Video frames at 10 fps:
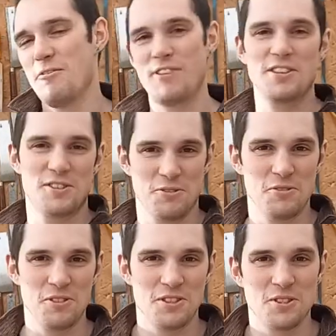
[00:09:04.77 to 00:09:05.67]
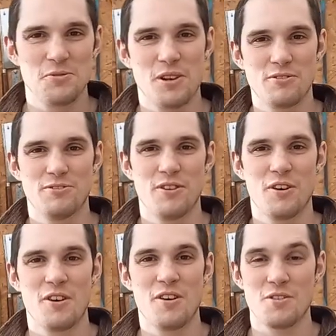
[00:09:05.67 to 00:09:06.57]
Festool do one
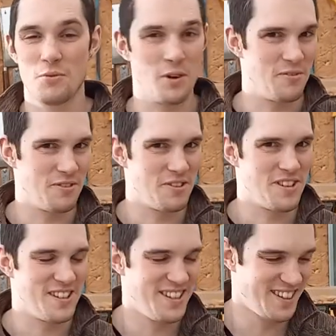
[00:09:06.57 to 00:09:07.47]
for, wait for it,